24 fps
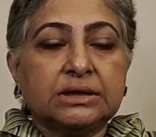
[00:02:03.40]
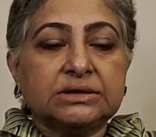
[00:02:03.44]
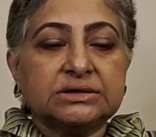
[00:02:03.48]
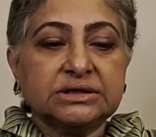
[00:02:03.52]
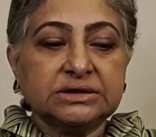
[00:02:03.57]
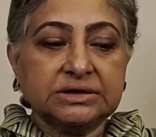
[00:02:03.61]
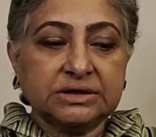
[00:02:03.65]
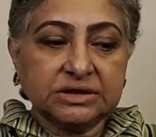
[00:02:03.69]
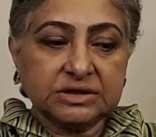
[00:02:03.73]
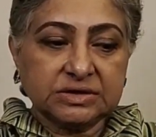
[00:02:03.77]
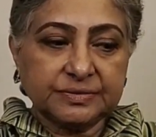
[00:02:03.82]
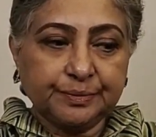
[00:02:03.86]

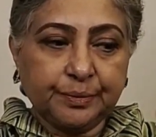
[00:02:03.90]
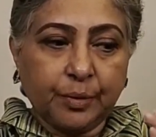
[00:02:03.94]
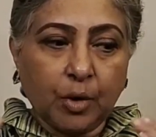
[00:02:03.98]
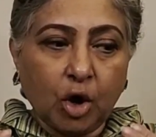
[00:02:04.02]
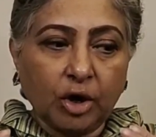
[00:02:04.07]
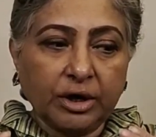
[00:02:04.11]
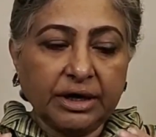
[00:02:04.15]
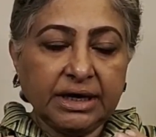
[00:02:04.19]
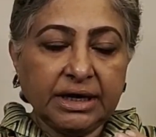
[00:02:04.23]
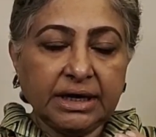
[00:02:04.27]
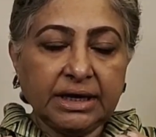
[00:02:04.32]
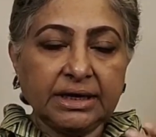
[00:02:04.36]
See, this
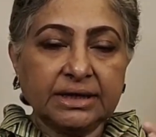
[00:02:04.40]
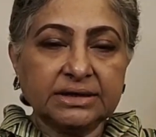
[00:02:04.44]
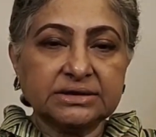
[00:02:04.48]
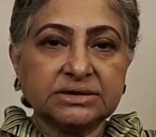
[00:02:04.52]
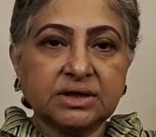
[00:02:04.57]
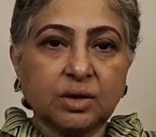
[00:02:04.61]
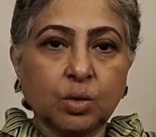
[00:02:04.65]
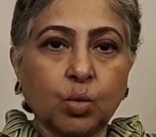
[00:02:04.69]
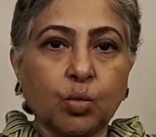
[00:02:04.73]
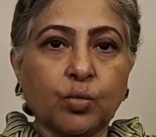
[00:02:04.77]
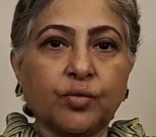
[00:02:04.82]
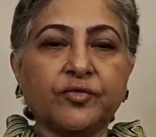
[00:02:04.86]
body
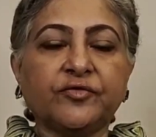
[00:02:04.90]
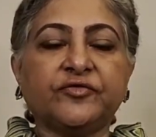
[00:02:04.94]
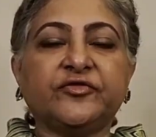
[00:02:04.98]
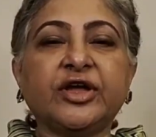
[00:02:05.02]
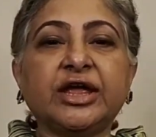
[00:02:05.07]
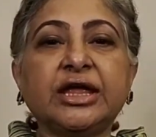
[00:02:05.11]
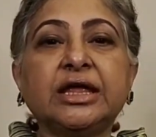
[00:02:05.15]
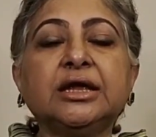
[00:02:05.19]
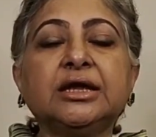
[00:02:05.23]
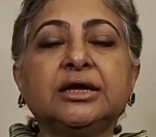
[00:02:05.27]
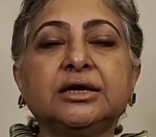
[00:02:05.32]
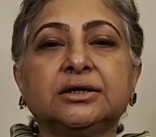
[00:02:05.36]
is a
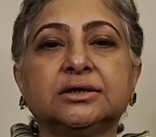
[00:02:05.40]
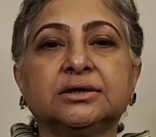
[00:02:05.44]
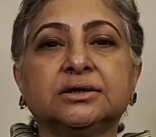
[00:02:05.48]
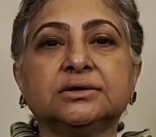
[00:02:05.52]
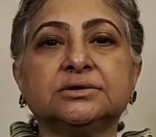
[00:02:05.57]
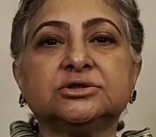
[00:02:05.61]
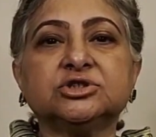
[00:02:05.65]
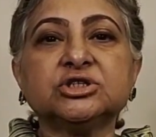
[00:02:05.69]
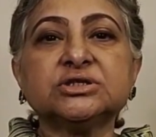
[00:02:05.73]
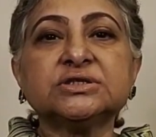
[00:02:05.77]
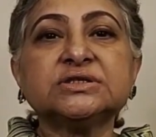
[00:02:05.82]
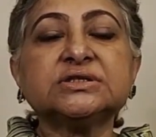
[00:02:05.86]
vehicle,
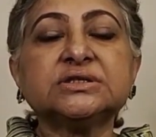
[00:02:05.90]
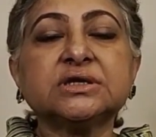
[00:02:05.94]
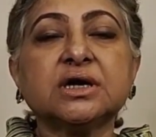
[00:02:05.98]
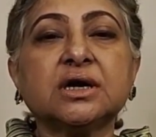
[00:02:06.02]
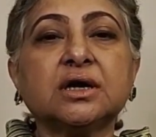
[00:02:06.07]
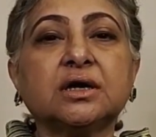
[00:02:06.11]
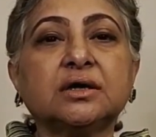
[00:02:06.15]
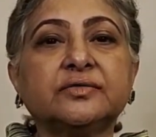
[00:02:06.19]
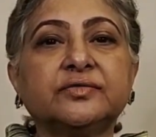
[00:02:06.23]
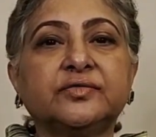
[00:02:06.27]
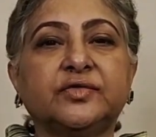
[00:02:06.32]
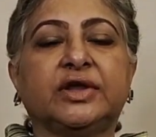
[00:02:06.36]
just
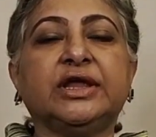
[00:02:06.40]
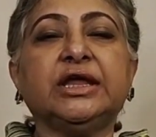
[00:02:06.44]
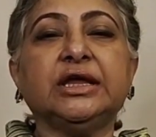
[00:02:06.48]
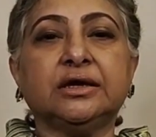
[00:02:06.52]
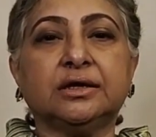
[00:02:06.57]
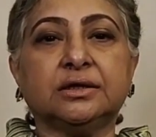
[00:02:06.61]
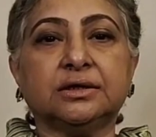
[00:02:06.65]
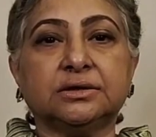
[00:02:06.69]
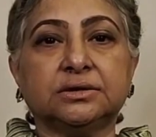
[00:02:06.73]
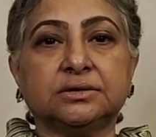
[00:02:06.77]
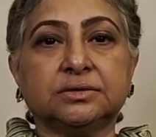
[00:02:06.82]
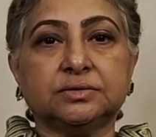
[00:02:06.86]
a
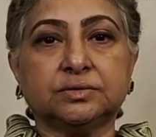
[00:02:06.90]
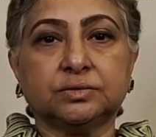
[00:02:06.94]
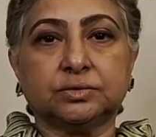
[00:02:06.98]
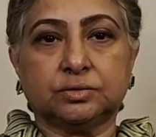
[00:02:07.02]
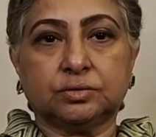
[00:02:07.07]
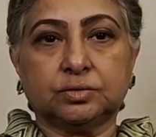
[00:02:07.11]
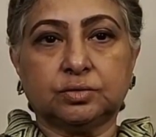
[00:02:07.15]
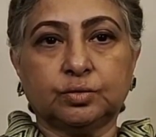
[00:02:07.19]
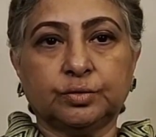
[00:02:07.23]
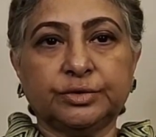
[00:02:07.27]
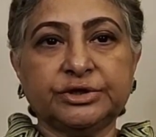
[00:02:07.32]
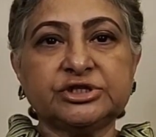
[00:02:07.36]
vehicle,
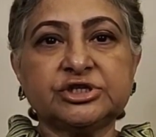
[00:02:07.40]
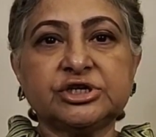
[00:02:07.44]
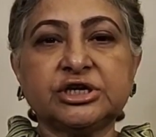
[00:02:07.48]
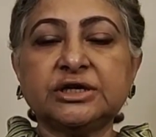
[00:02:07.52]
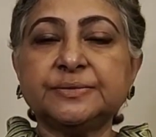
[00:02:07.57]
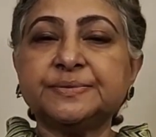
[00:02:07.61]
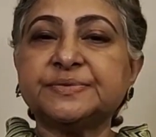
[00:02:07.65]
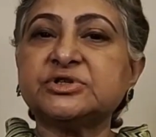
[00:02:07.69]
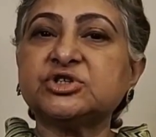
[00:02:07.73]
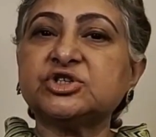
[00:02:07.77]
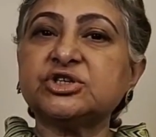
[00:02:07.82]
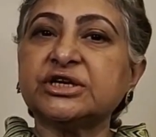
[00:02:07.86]
which
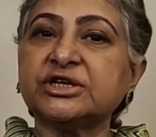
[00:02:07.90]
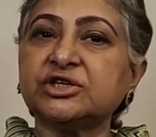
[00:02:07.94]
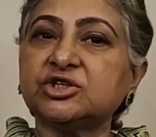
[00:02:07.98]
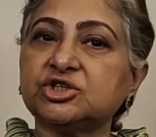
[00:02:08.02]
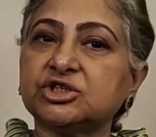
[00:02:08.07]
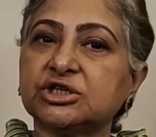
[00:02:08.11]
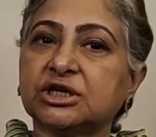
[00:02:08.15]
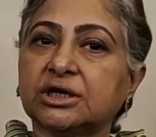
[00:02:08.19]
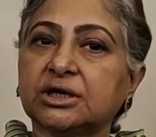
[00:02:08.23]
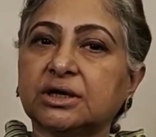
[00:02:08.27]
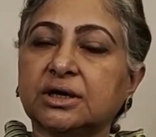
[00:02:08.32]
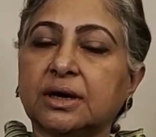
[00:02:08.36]
keeps
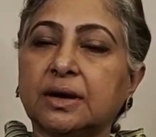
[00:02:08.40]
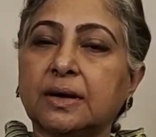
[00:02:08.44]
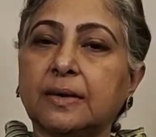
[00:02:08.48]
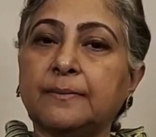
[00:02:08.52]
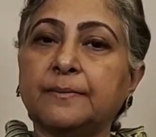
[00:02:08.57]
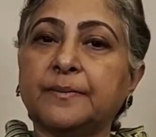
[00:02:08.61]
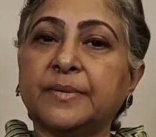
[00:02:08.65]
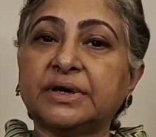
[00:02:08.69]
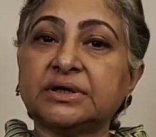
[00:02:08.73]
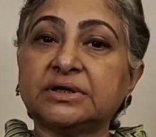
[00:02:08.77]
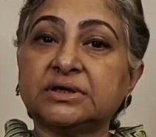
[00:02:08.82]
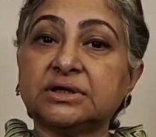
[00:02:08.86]
changing.
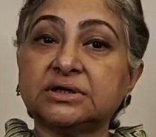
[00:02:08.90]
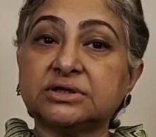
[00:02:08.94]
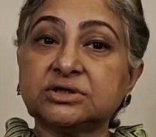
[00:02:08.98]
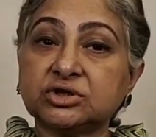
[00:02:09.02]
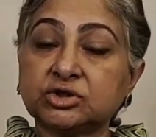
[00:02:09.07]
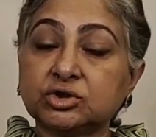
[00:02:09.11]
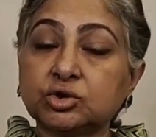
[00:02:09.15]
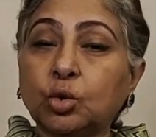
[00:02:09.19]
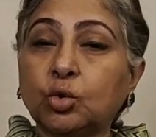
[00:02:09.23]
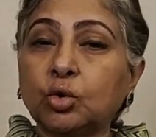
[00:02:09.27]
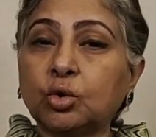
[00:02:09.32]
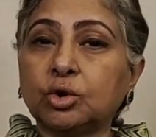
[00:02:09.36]
But the
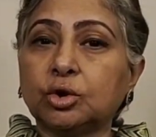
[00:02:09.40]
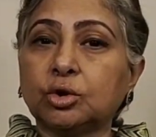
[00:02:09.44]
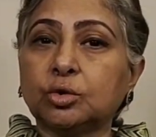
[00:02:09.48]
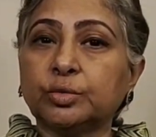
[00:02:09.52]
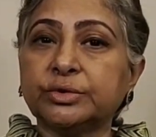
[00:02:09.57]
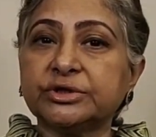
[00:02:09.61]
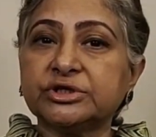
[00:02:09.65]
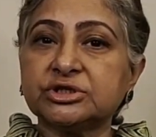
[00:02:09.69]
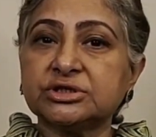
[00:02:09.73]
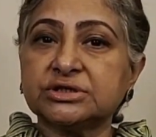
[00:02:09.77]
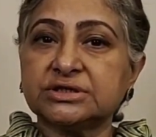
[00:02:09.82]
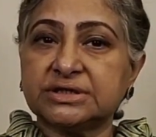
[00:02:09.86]
soul,
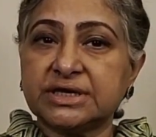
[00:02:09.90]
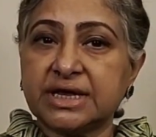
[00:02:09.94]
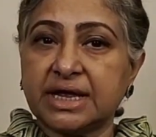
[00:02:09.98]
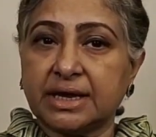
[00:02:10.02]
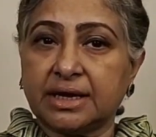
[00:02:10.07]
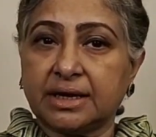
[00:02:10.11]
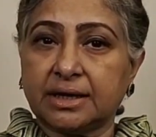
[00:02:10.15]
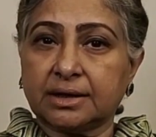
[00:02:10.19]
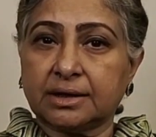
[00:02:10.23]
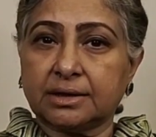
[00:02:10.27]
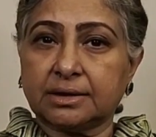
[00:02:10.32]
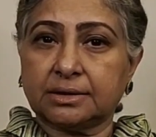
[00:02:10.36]
which is
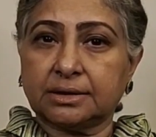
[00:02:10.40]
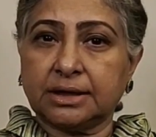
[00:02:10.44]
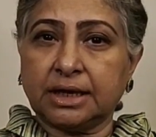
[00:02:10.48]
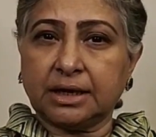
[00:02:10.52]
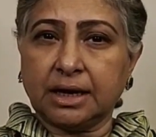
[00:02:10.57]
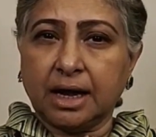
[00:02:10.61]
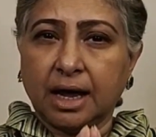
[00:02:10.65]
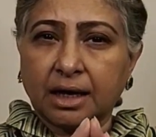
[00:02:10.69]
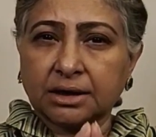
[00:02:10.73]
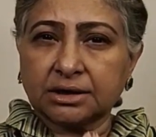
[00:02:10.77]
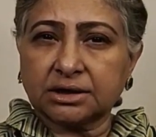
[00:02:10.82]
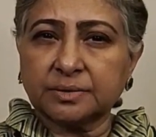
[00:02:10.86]
there,
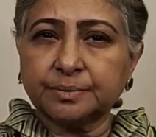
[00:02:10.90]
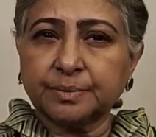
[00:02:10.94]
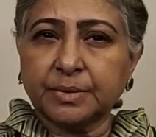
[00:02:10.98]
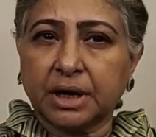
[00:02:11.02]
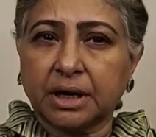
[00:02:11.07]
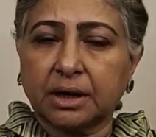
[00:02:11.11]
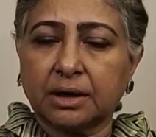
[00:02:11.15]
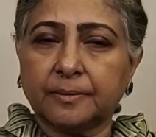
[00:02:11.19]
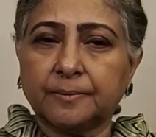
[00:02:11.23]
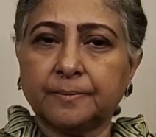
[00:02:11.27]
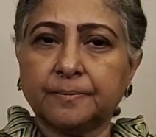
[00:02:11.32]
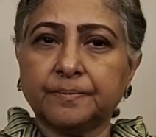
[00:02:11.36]
that Atma,
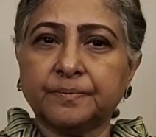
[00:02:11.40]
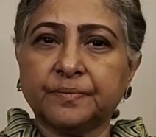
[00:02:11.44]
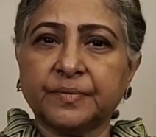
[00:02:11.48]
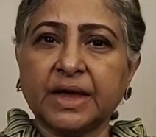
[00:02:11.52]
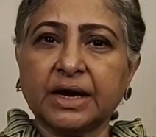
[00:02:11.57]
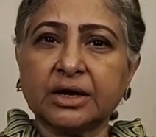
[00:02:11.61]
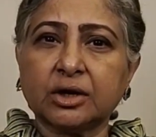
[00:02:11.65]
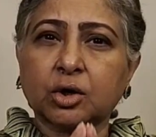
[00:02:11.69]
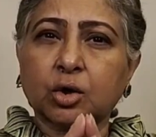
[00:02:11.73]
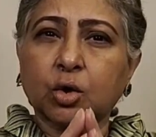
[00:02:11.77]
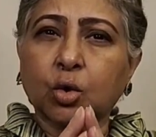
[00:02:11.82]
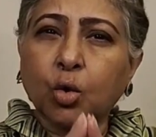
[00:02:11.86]

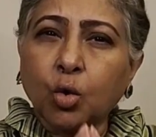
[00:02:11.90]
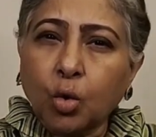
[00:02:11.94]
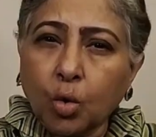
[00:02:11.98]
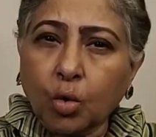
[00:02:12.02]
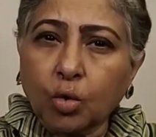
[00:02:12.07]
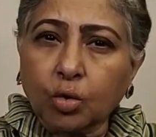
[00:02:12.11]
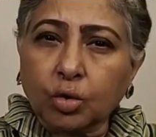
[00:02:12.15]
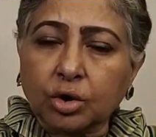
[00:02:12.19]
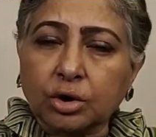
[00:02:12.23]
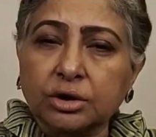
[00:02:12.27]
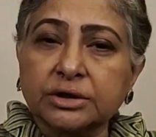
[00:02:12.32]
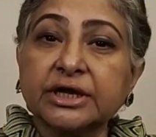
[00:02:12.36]
that
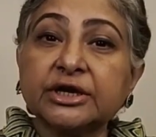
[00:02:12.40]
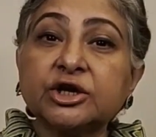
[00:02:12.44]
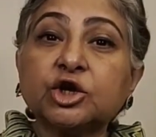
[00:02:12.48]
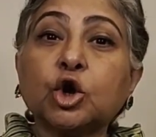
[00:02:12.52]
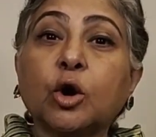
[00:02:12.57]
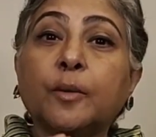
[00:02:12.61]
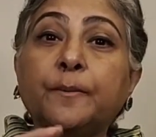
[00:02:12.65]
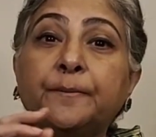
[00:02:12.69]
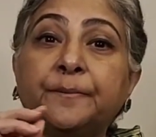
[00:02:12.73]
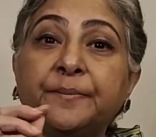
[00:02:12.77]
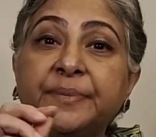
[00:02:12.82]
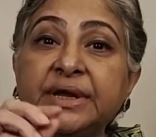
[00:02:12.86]
core, that
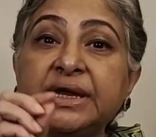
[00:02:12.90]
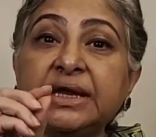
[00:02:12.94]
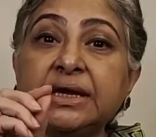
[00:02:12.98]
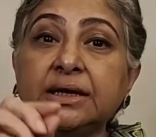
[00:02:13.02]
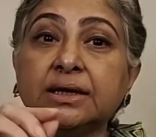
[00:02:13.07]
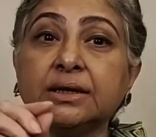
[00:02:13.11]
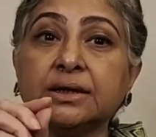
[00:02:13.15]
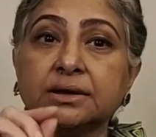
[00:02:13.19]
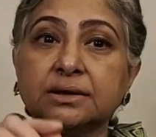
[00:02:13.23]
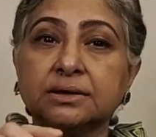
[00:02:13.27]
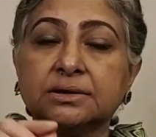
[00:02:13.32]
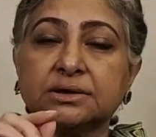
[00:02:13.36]
your
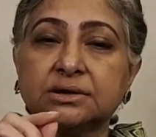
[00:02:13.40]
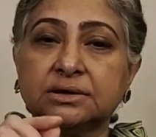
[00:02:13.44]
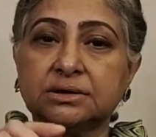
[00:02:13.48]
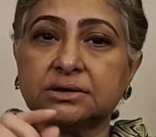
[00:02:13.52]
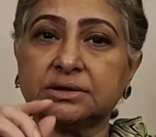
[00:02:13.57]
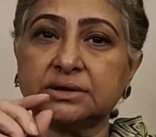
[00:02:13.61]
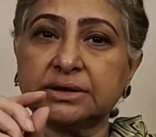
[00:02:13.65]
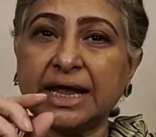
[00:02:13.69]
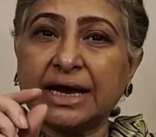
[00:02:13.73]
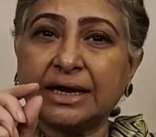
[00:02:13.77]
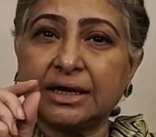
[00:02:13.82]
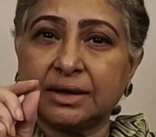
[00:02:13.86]
being,
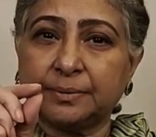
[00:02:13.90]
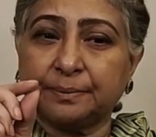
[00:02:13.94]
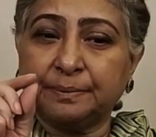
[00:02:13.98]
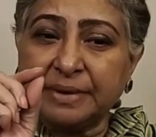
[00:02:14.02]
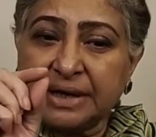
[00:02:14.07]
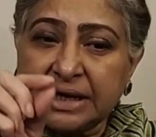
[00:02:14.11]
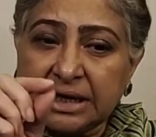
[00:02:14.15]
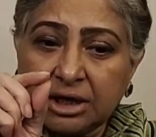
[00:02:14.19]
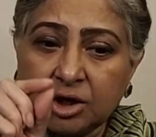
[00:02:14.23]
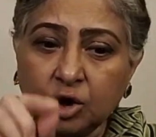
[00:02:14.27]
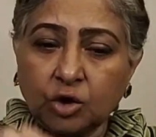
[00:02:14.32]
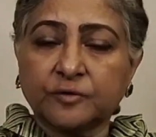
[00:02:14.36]
that
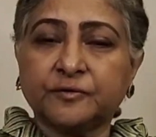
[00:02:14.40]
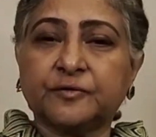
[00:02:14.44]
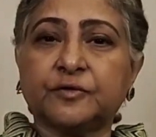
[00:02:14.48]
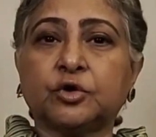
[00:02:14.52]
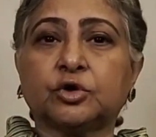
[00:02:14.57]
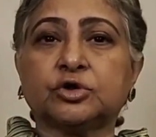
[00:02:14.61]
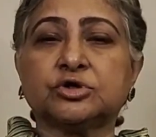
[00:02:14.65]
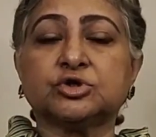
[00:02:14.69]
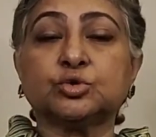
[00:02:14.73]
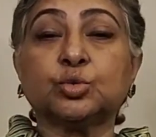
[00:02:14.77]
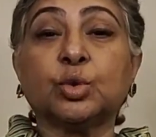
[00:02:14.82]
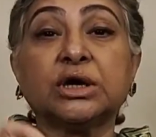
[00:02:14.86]
being of
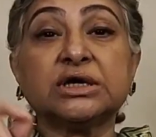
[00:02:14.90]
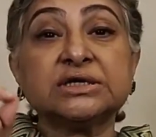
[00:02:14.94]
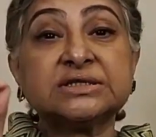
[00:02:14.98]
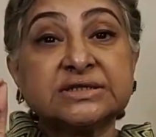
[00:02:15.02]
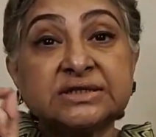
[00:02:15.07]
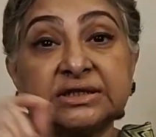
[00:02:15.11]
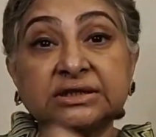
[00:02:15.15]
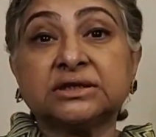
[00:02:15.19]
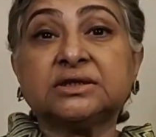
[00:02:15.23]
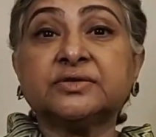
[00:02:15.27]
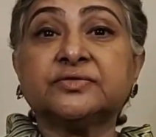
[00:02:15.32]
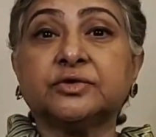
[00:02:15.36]
yours, so
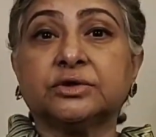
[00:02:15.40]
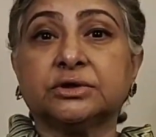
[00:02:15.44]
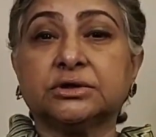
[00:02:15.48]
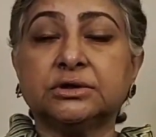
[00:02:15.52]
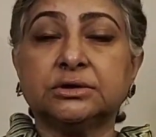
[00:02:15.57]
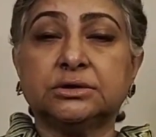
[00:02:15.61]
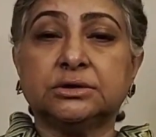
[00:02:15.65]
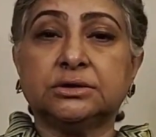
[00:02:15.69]
Astitva,